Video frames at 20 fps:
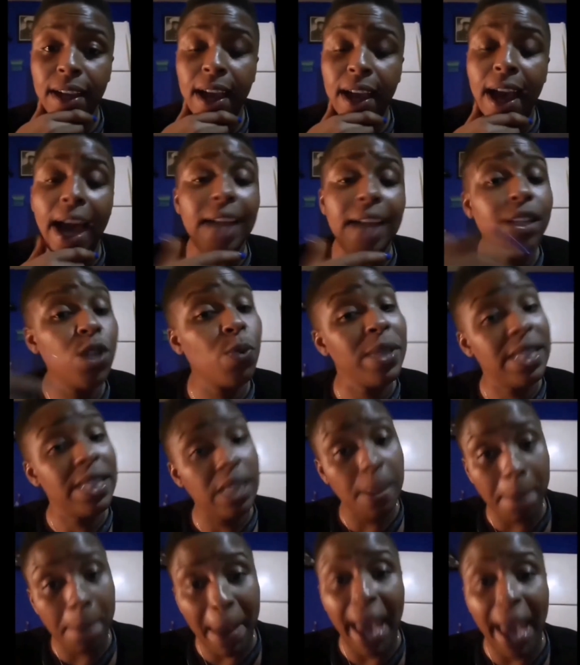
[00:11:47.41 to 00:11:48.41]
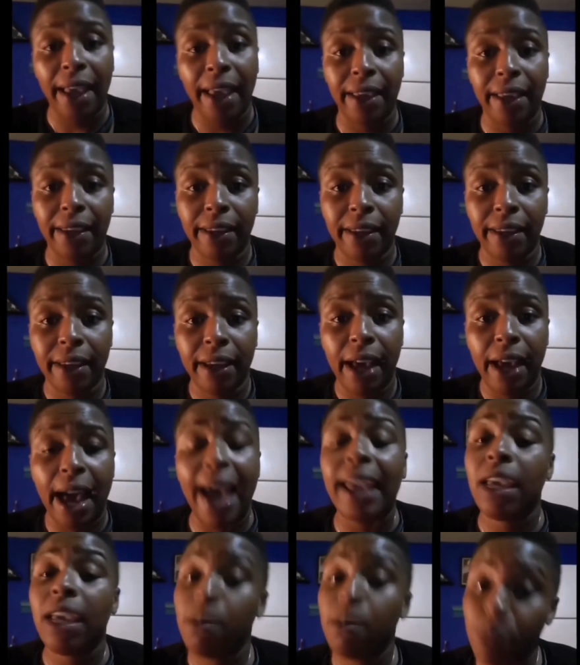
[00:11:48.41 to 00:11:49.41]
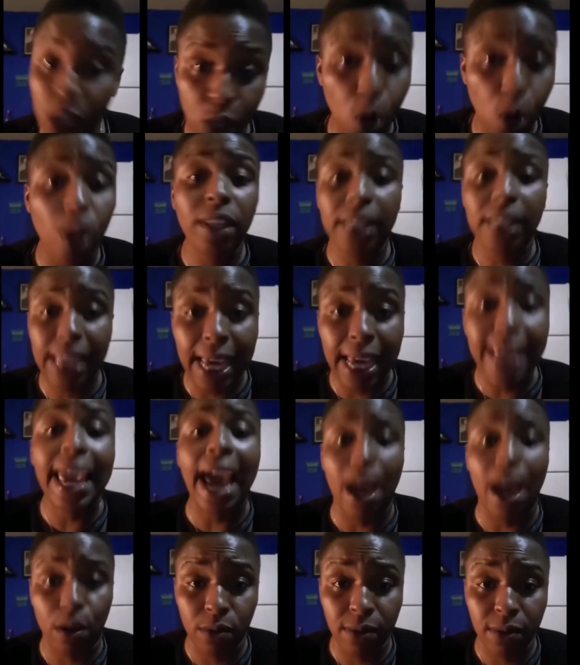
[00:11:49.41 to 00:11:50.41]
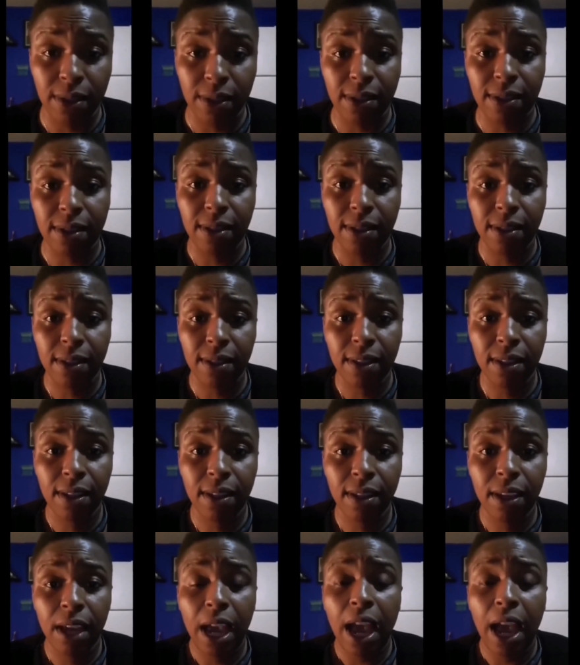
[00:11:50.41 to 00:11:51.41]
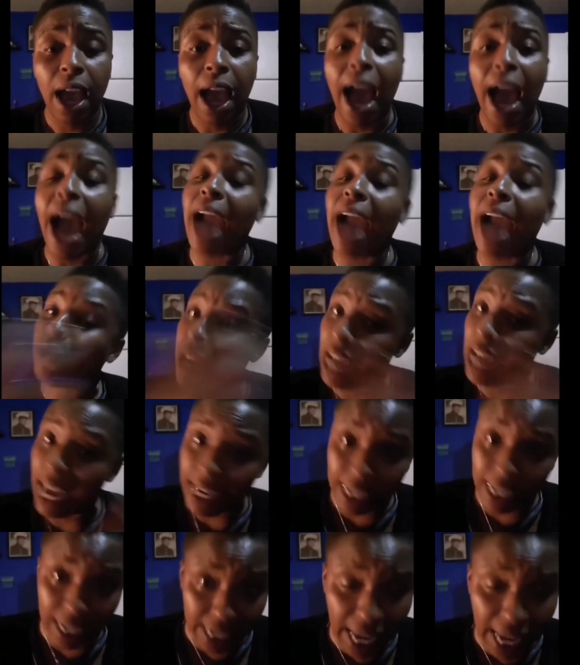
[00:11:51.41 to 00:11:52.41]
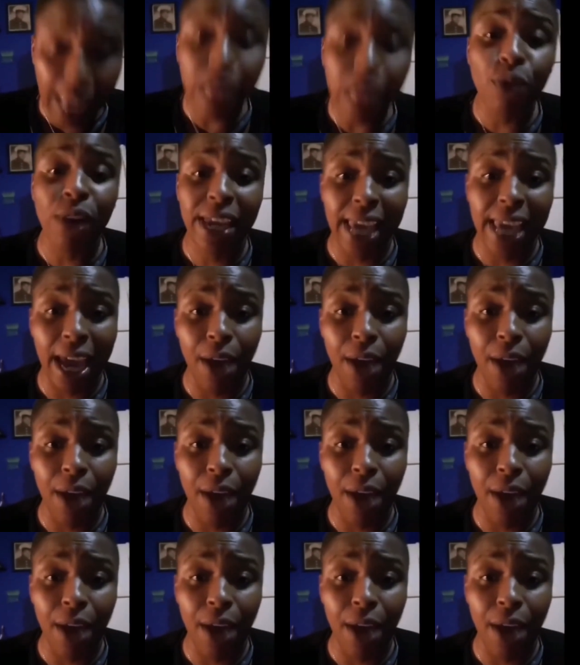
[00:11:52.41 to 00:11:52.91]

I just went to the bank. I emptied all of the accounts. I created another account